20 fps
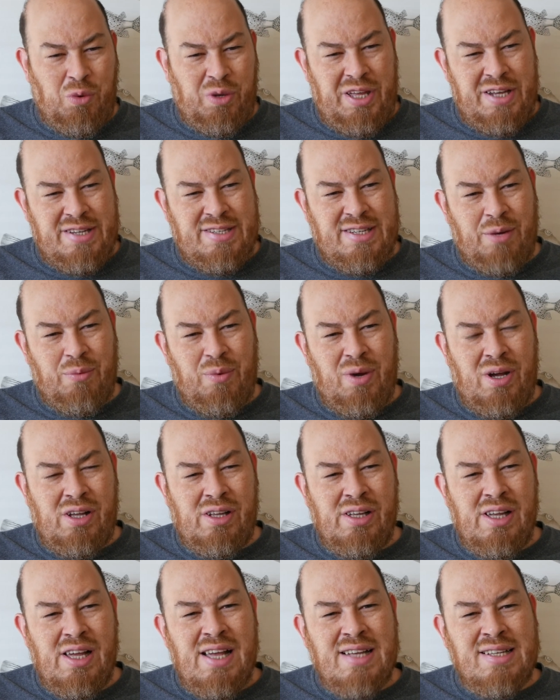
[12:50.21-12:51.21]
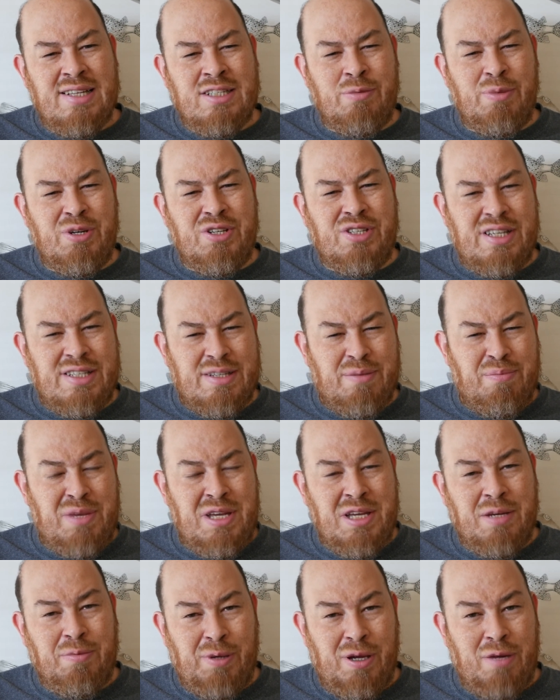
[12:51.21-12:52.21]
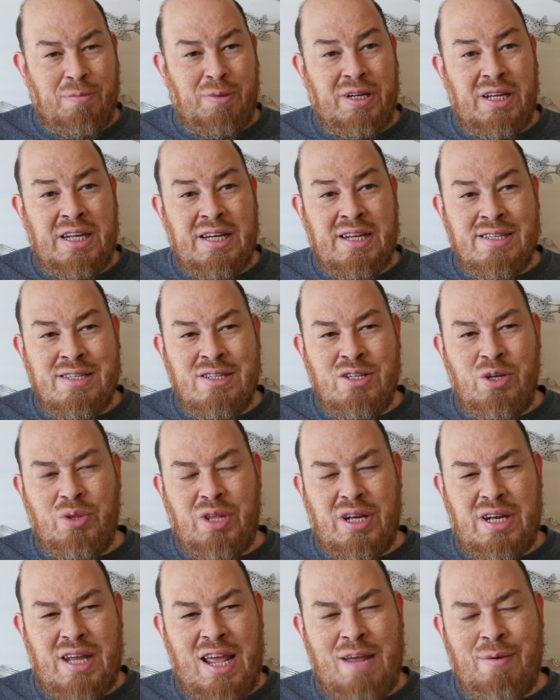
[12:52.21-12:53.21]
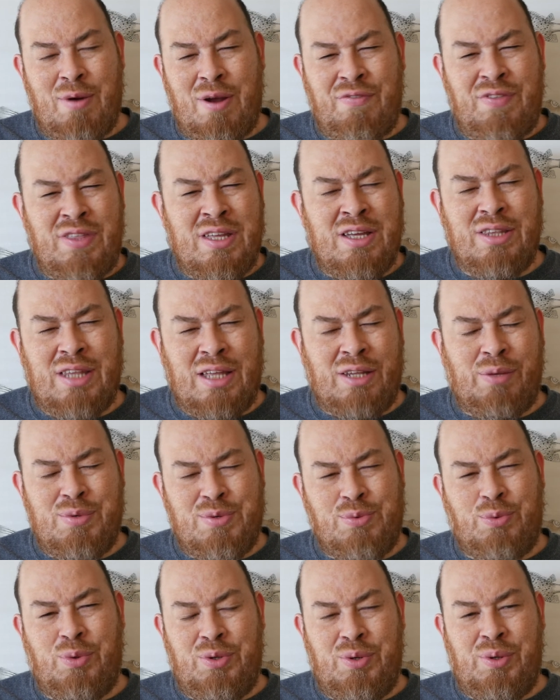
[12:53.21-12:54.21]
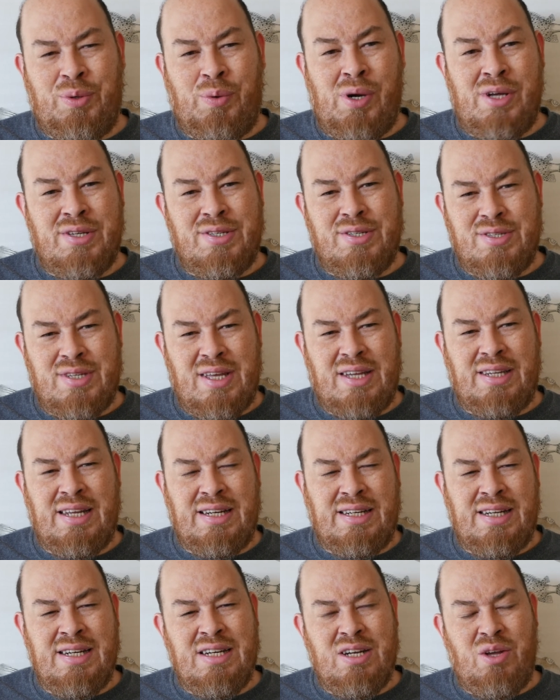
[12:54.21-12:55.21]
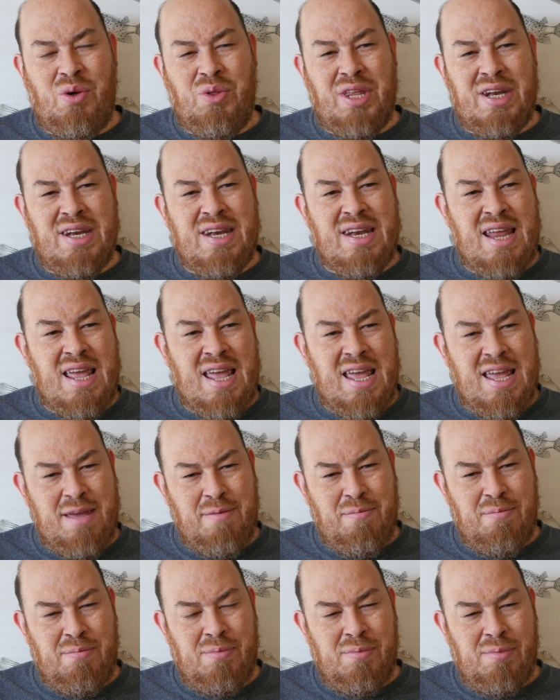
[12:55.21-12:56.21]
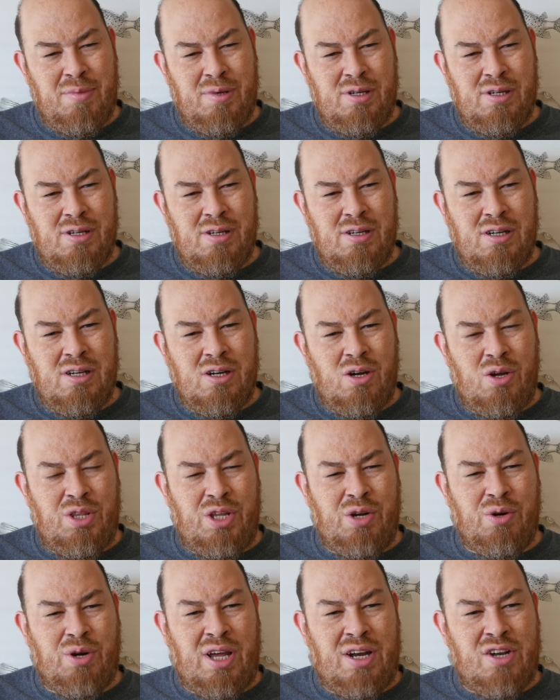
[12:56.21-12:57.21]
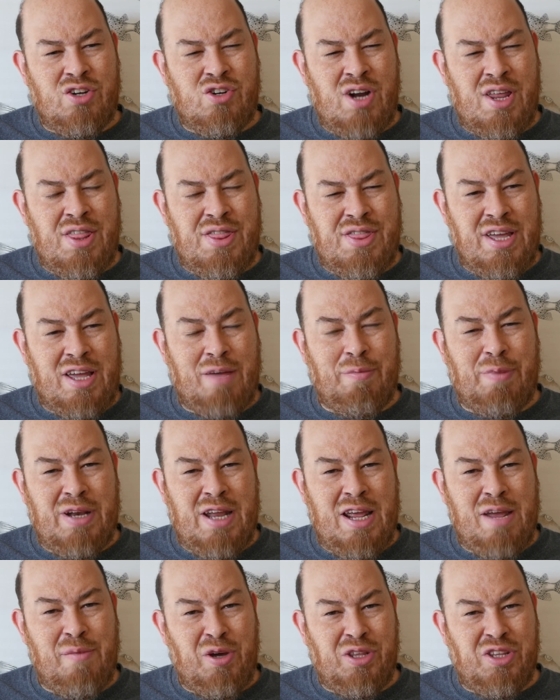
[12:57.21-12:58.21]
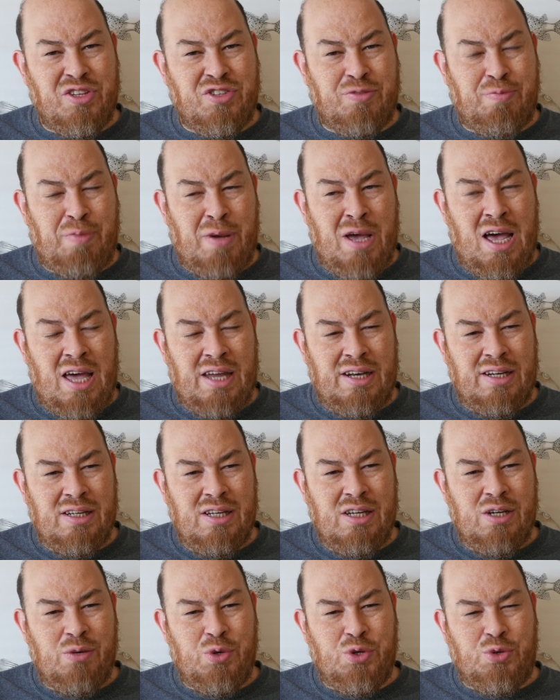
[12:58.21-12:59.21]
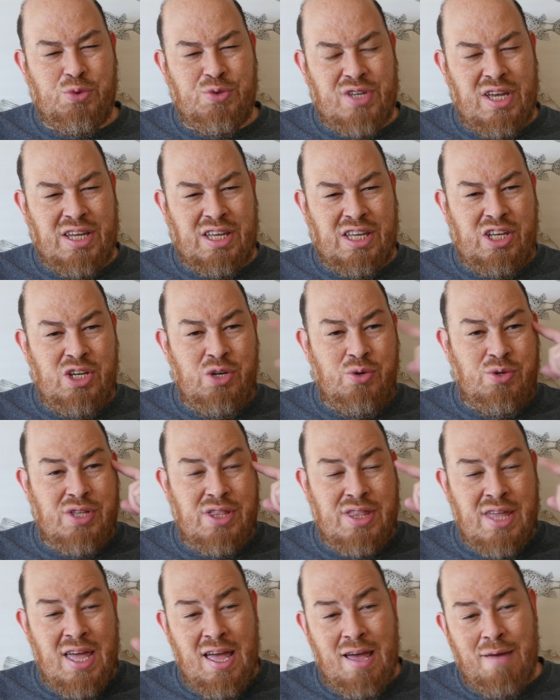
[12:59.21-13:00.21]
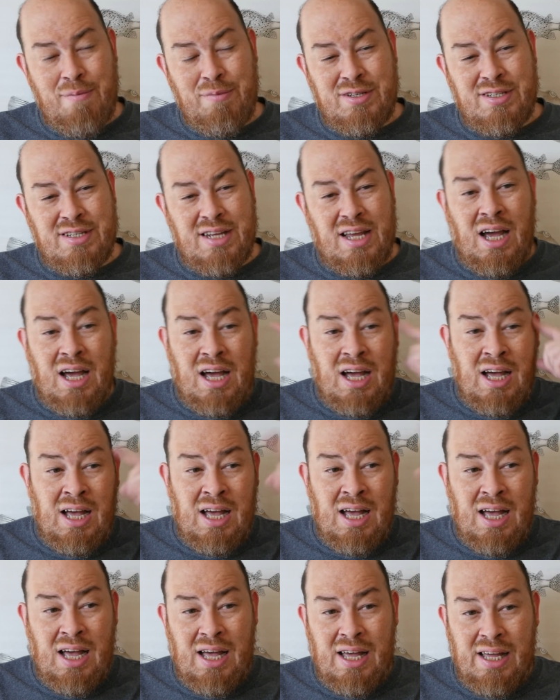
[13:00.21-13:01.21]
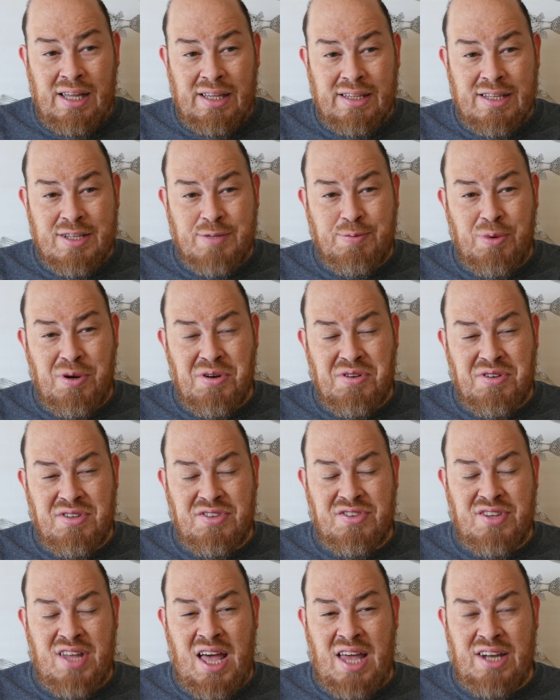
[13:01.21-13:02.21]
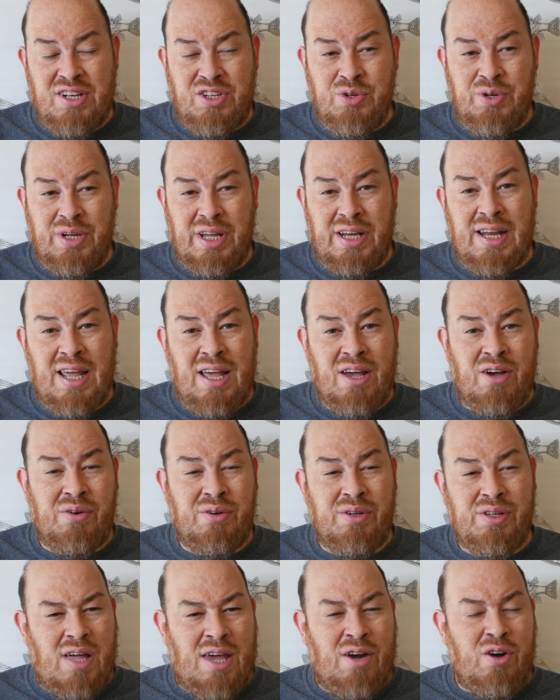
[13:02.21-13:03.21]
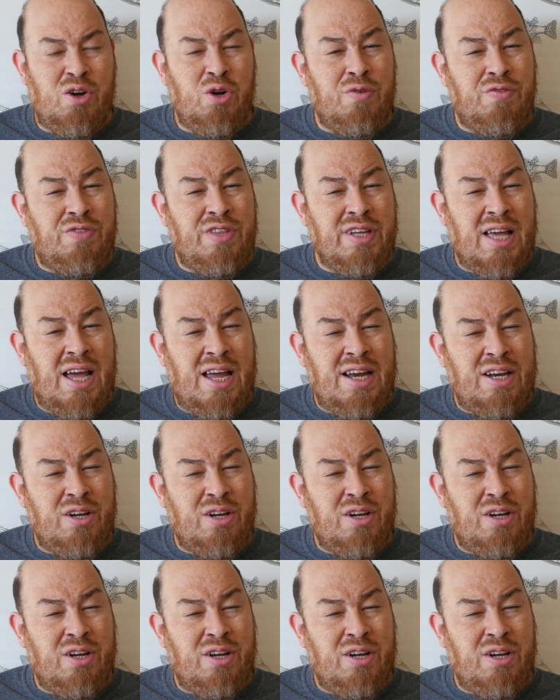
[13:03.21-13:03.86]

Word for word: where they said, well, it's not so much that he's a meek player, but he doesn't know the name, or I think that was what it was, is that they didn't know the name they were kind of trying to think up a name on the spot which was that cue to them to the aha, this person's not doing it. Now, I don't know if the guy